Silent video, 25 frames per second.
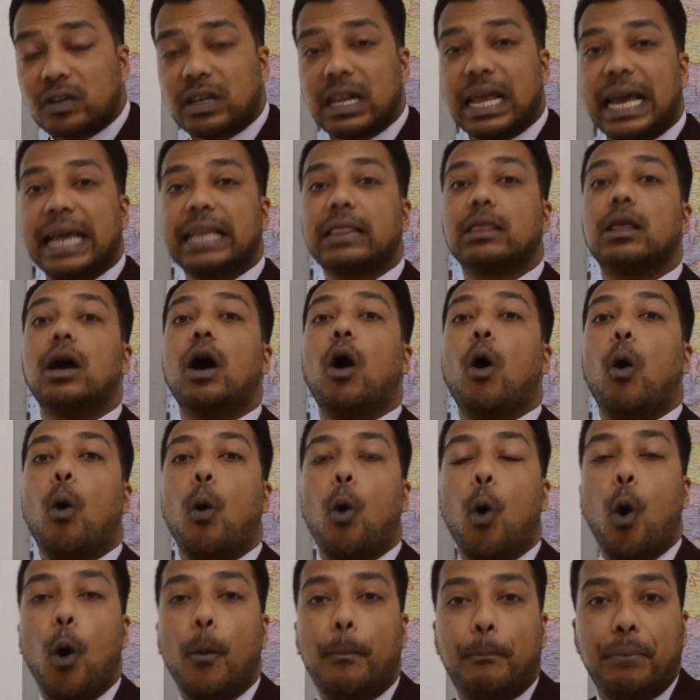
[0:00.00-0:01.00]
like the
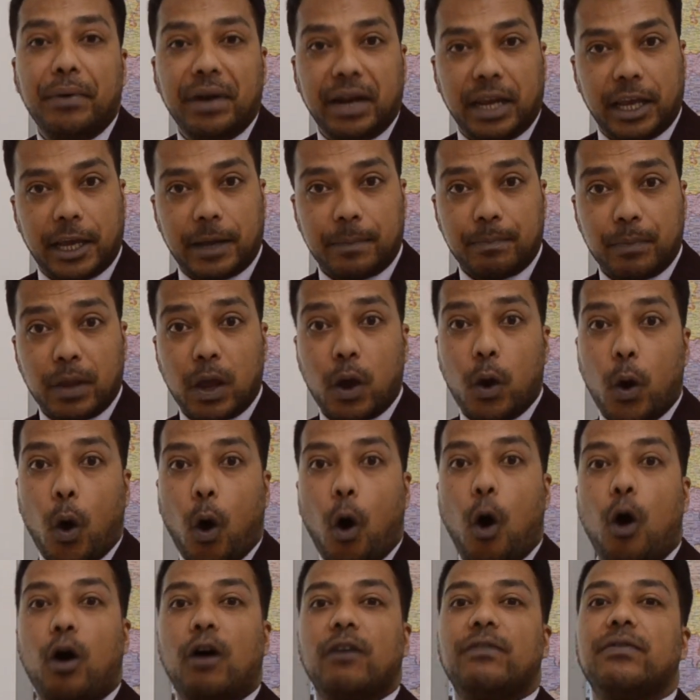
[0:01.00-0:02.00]
opening of
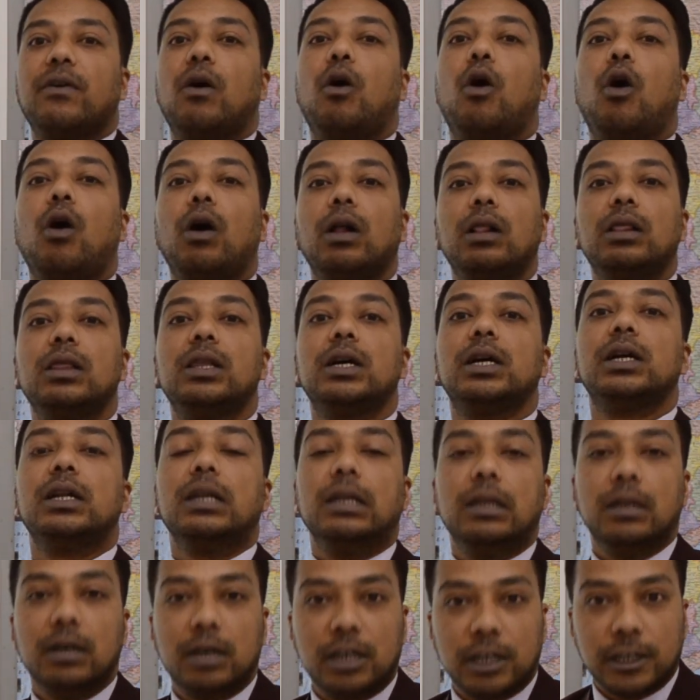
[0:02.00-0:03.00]
all the
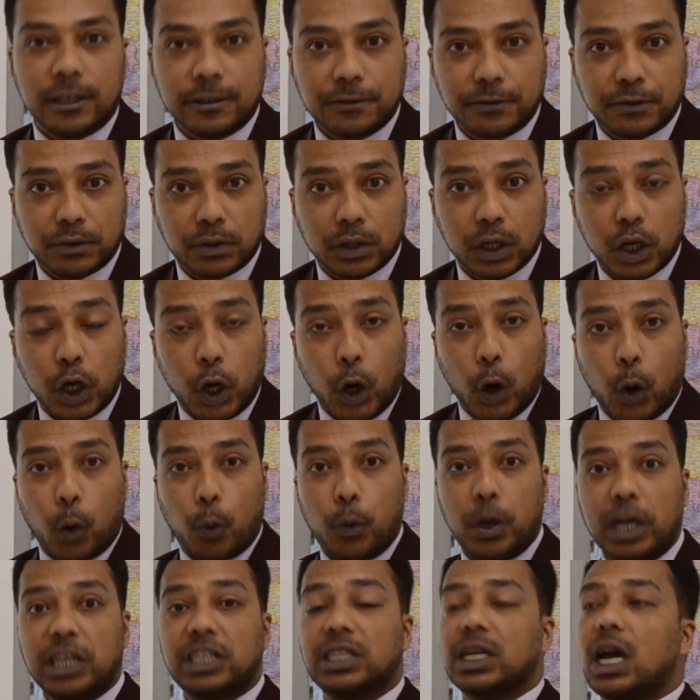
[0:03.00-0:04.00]
nerves
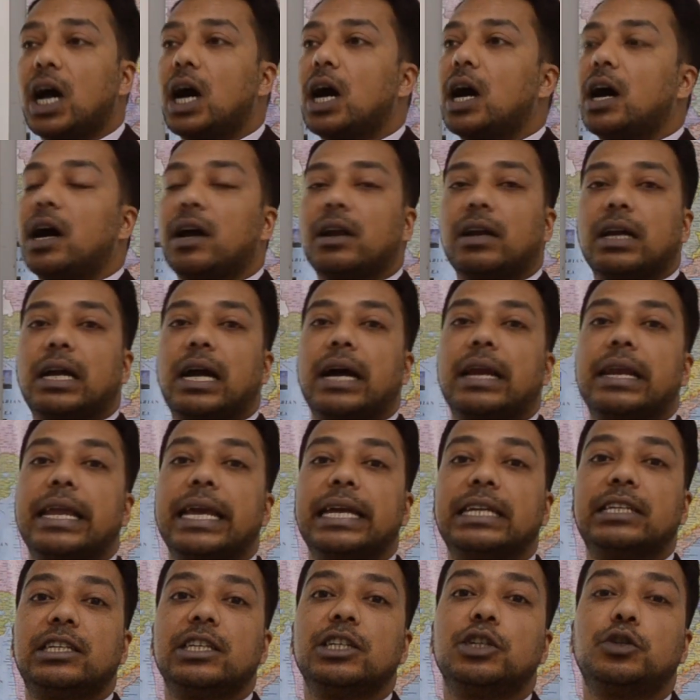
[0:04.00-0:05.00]
which are
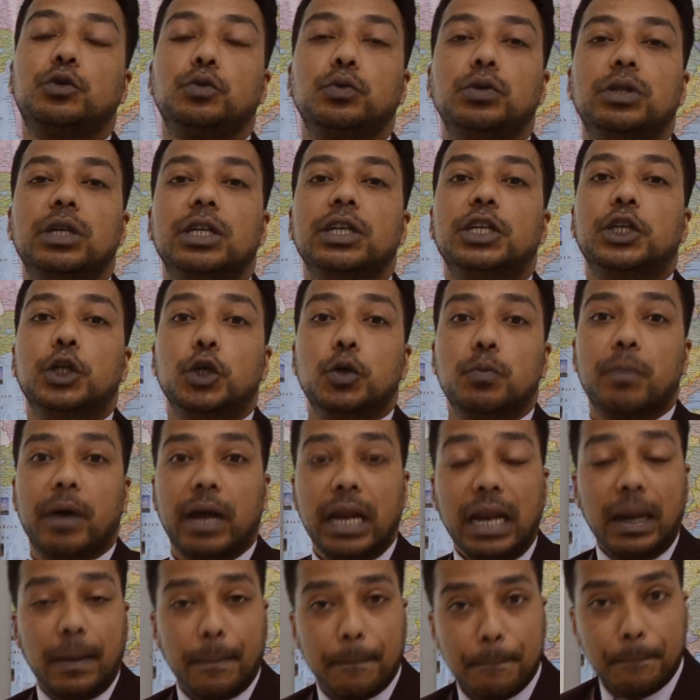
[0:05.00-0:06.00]
connected to the
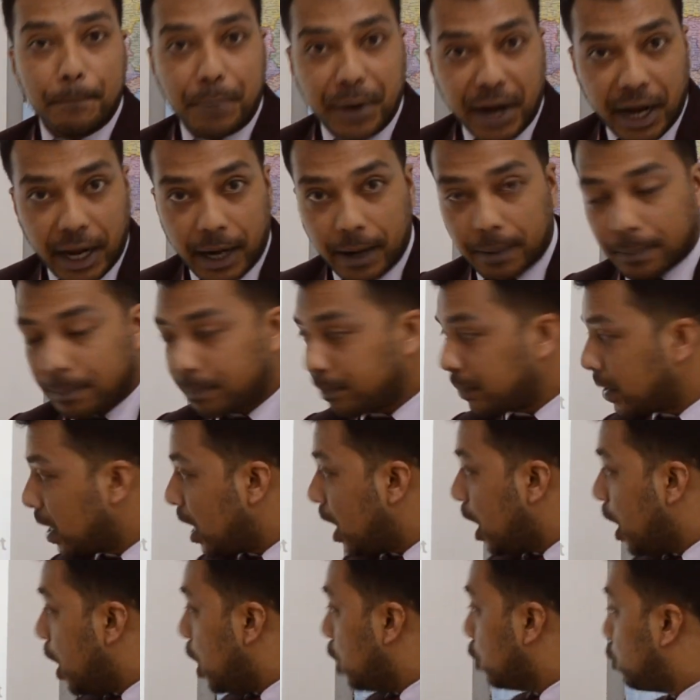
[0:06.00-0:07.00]
human brain.
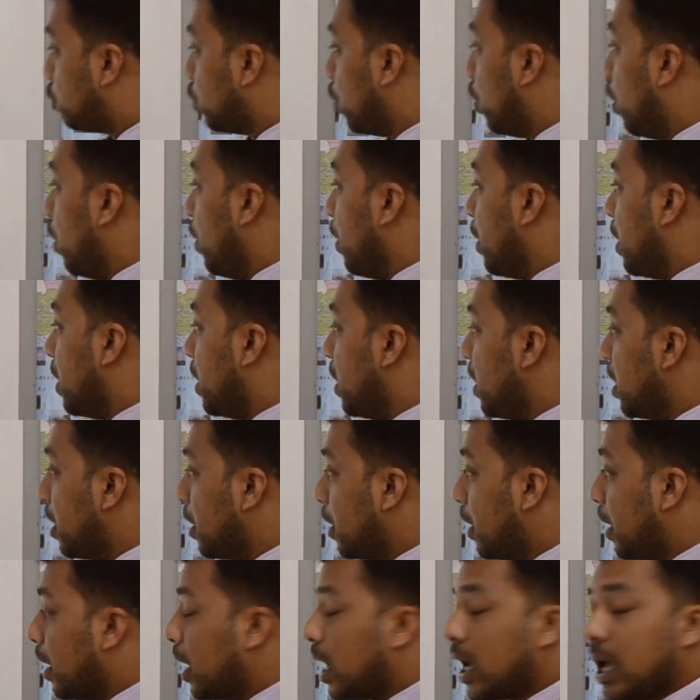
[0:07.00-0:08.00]
So
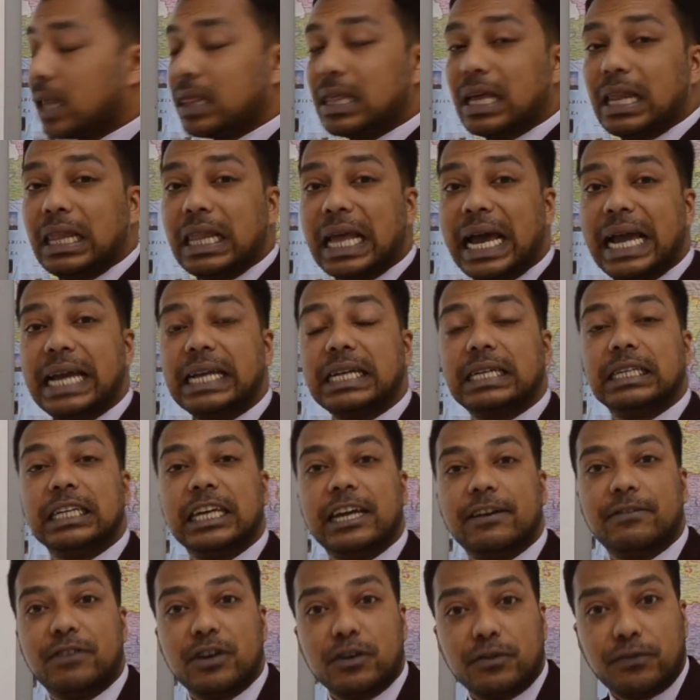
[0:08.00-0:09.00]
here the light
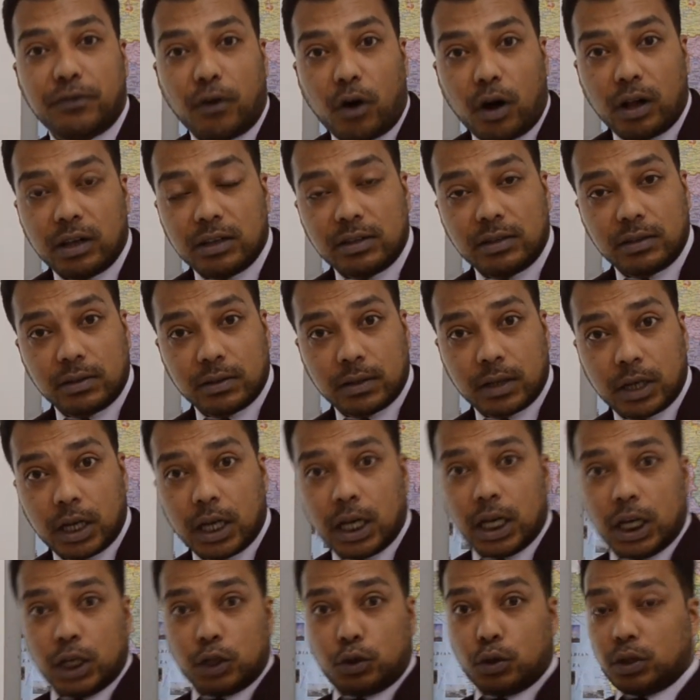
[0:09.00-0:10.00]
never falls,
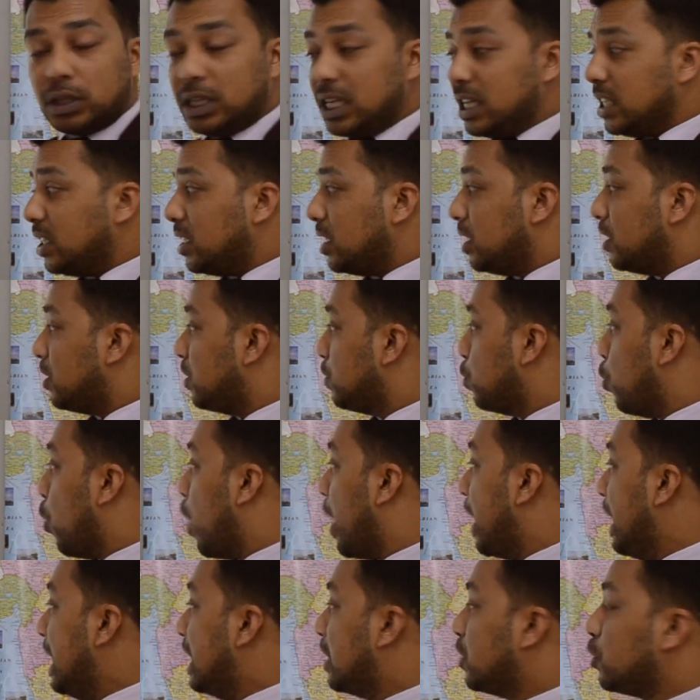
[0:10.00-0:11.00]
so this is
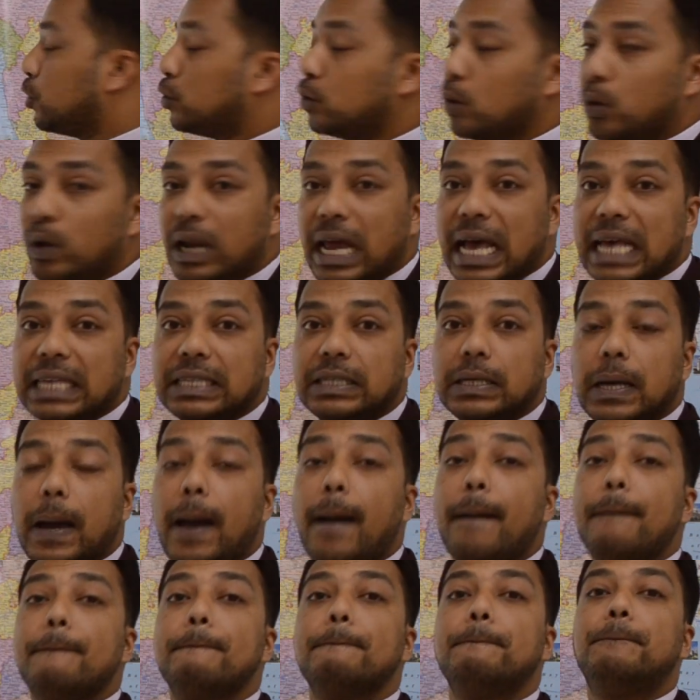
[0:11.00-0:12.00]
why it is known as
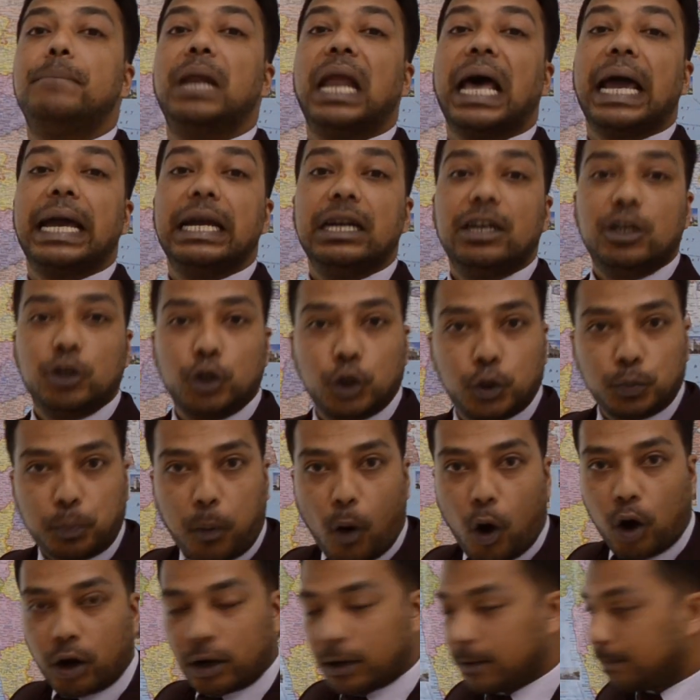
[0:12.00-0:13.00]
your blind
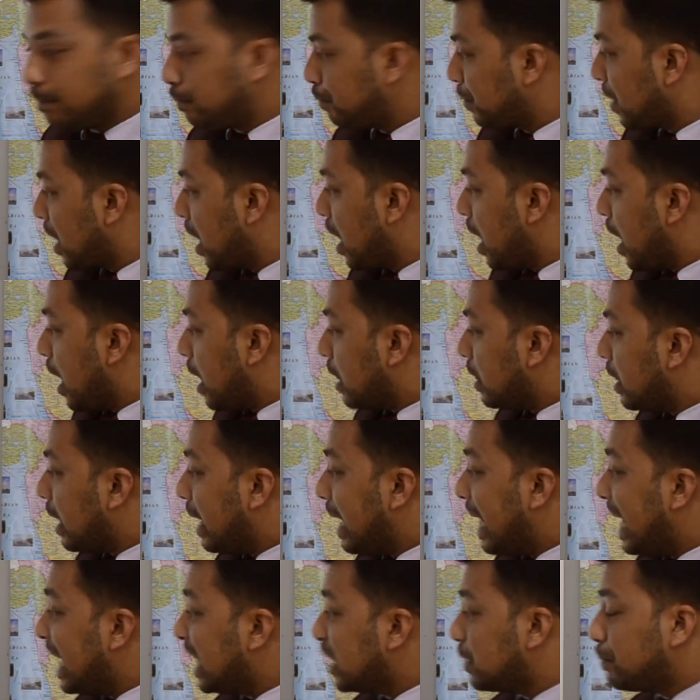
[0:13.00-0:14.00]
spot. The
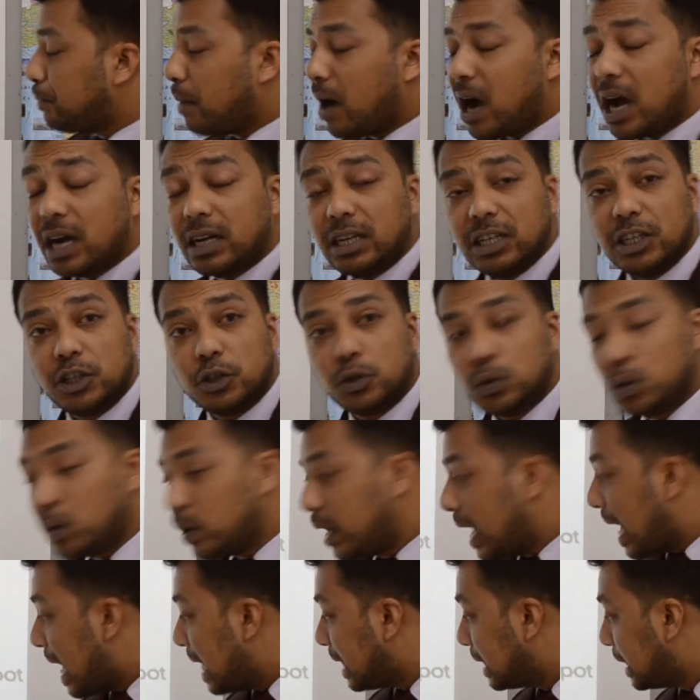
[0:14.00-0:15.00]
next part is
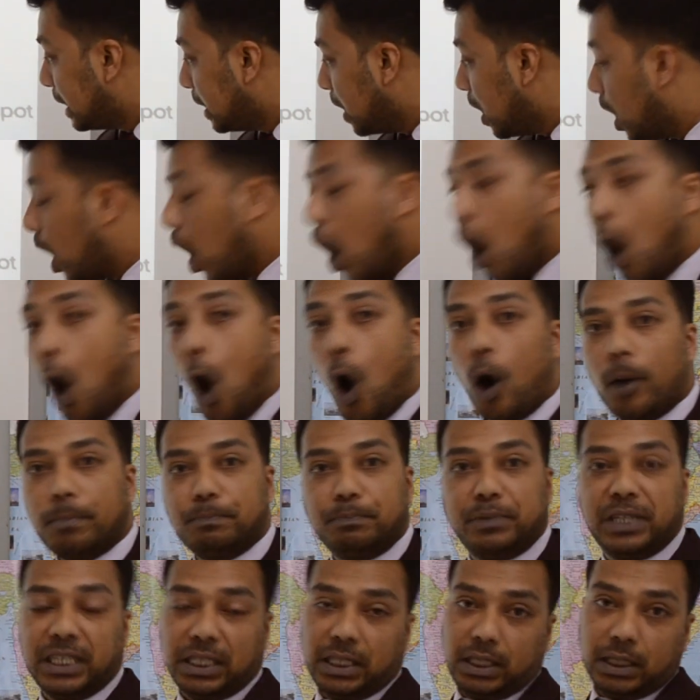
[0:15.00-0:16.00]
known as your
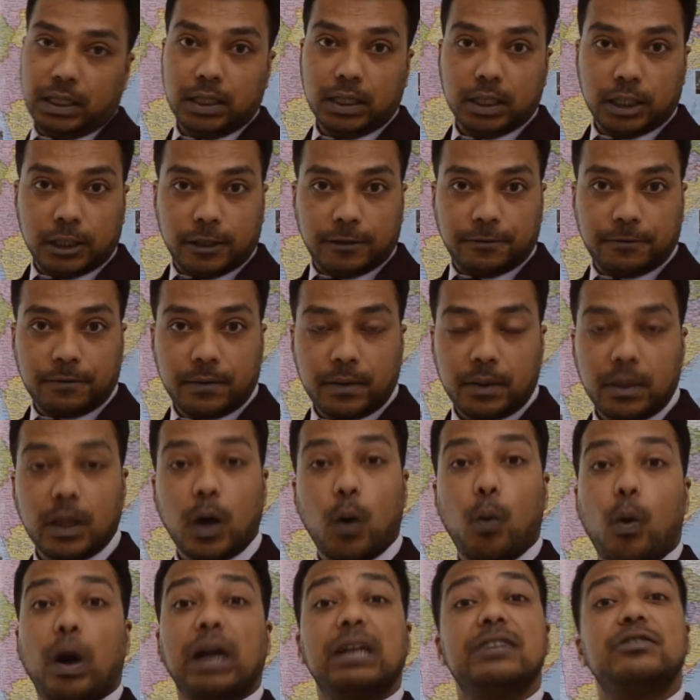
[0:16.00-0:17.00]
optic nerve.
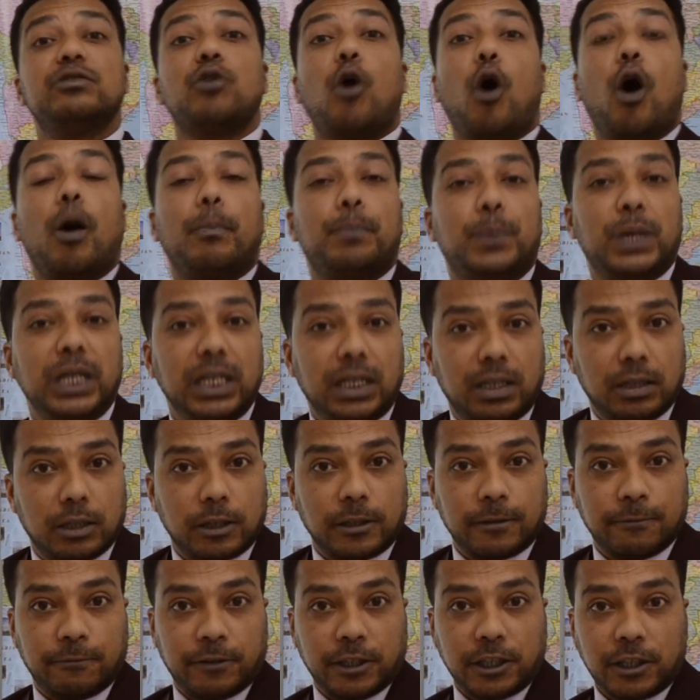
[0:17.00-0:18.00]
Now what is optic
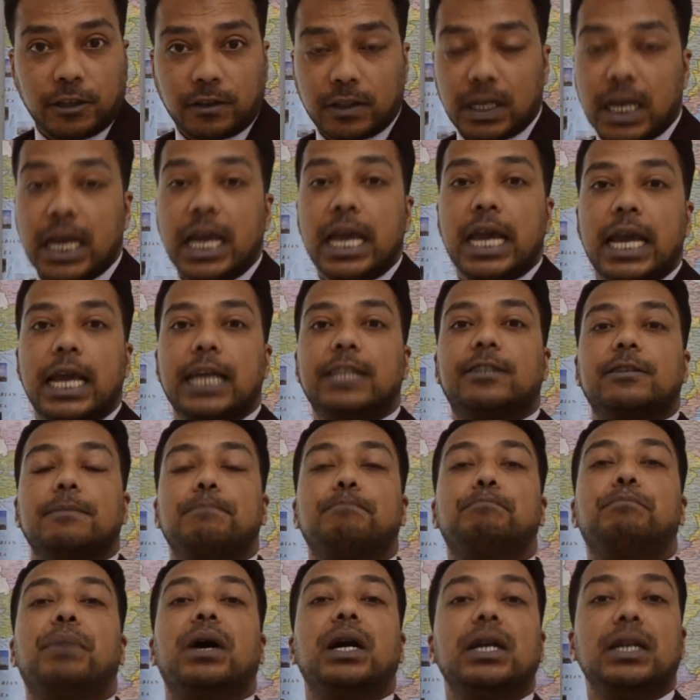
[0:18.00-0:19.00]
nerve is? It's
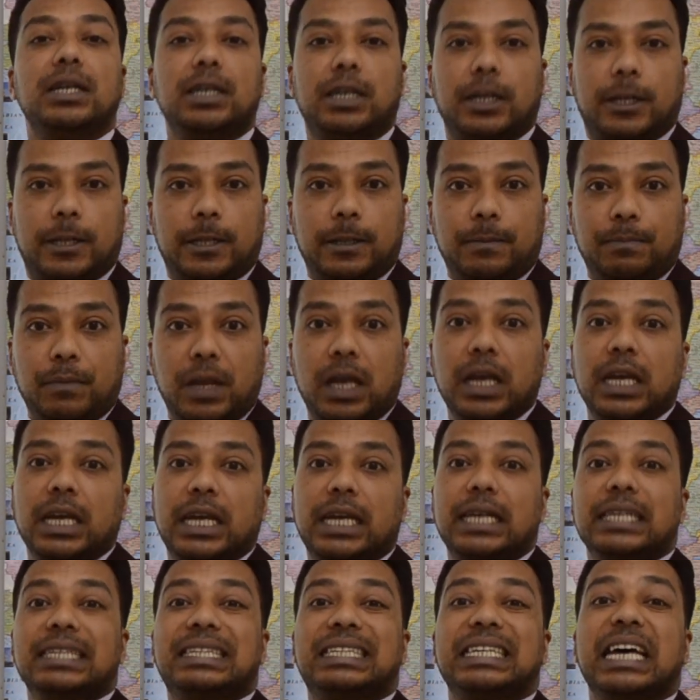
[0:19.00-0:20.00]
a bundle
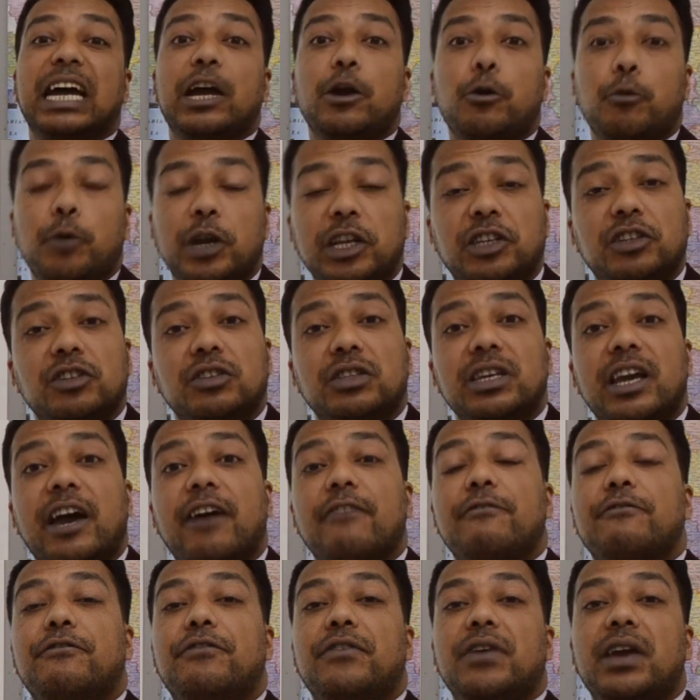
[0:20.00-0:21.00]
inside which there
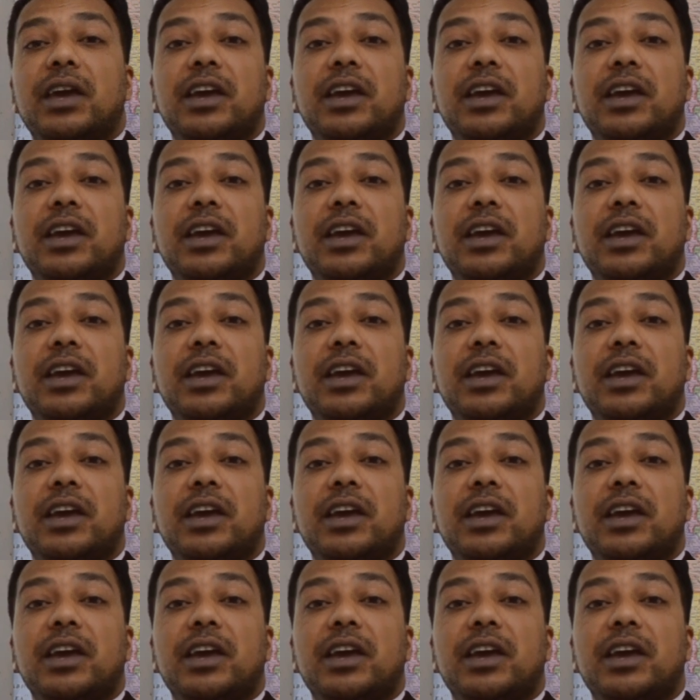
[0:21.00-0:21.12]
are